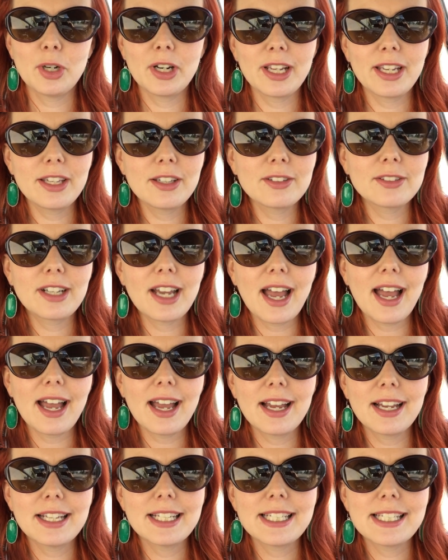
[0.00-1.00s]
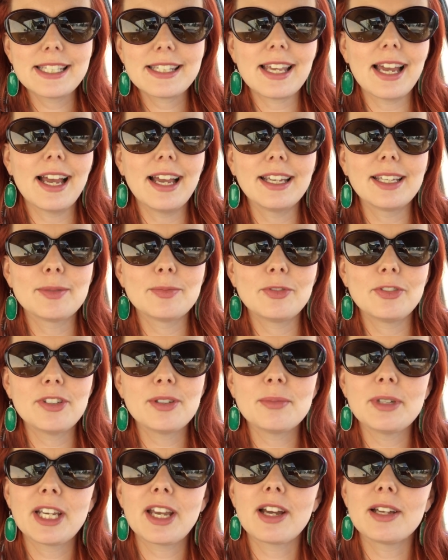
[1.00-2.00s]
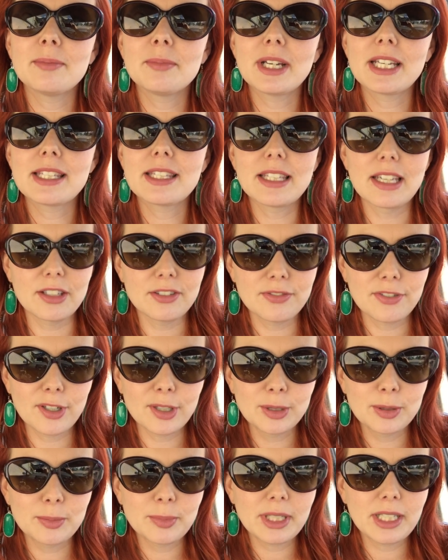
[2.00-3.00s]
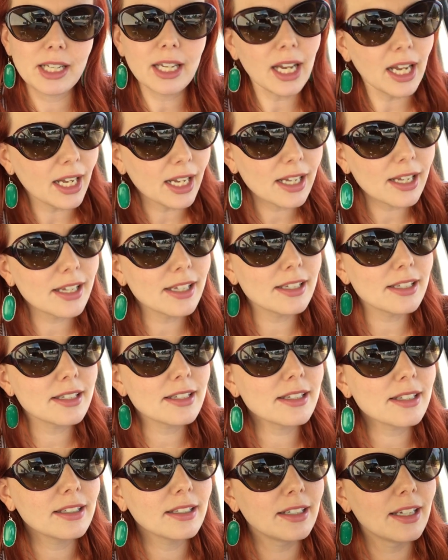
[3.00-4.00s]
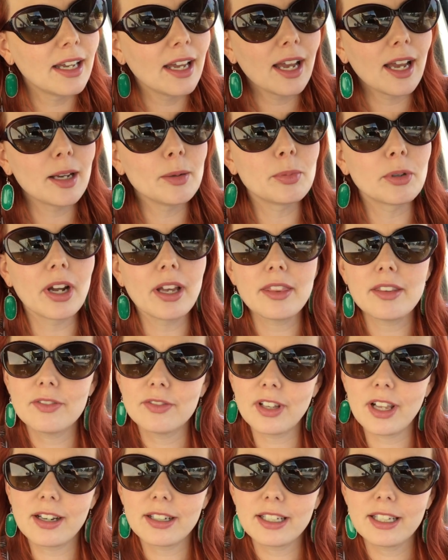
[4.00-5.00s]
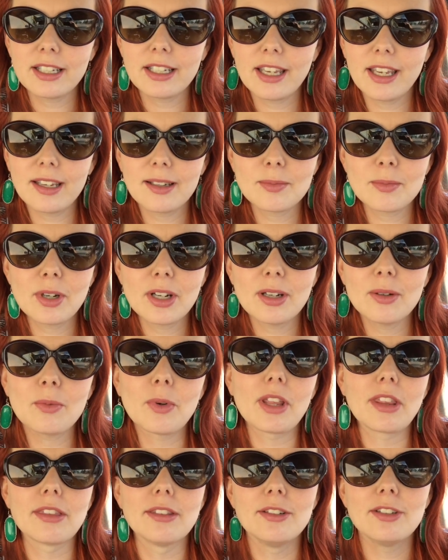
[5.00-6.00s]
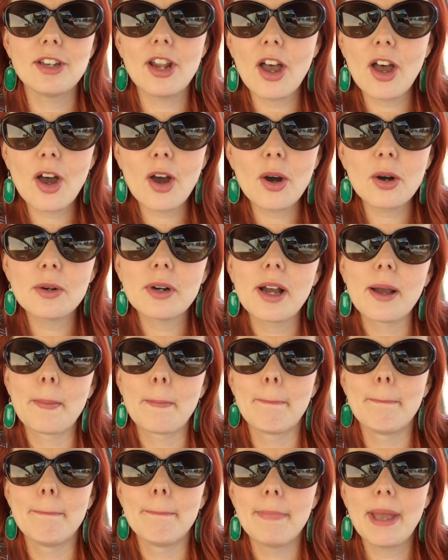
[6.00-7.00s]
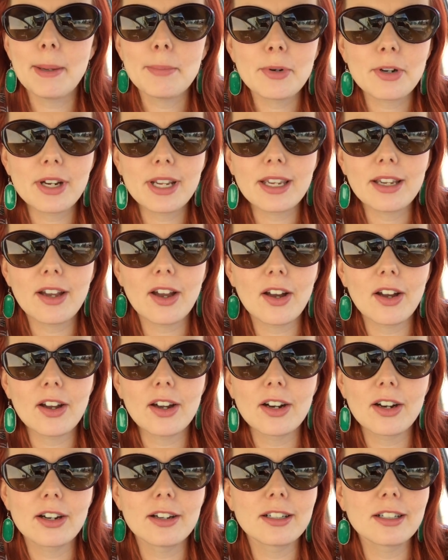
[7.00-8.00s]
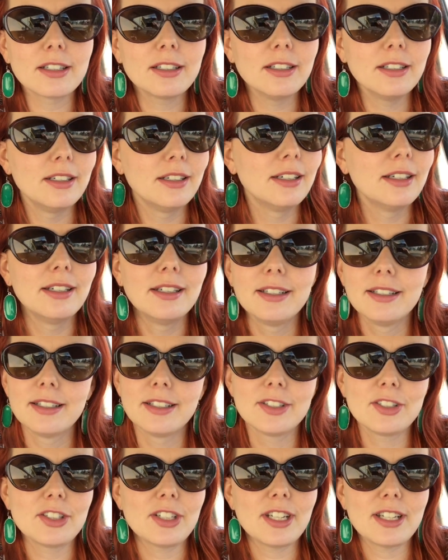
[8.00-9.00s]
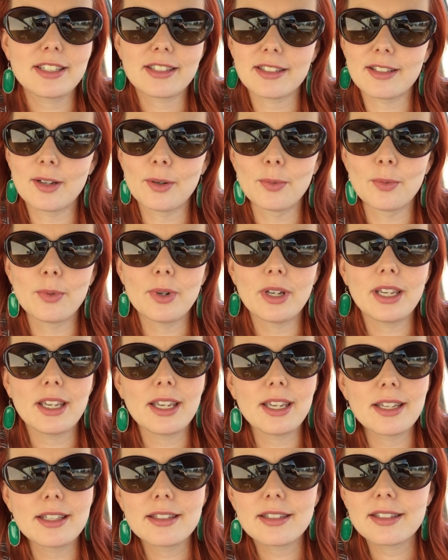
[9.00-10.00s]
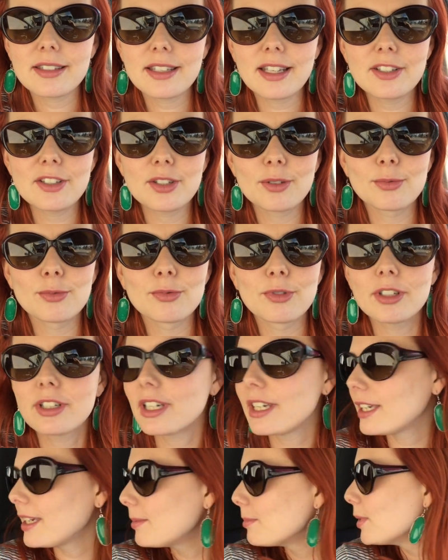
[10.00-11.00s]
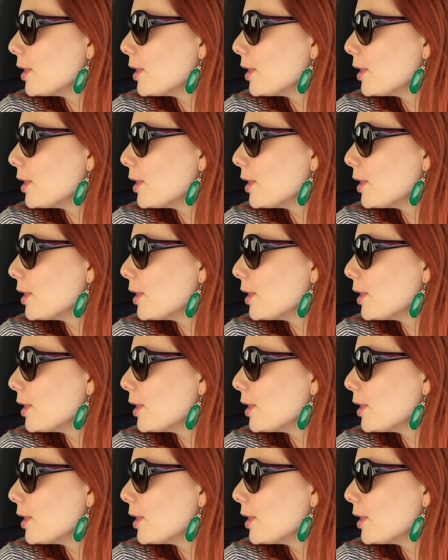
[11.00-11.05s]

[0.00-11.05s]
morning, you guys. I am filming on my cell phone because I brought the vlogging camera with no memory card. Jeez Louise, such a rookie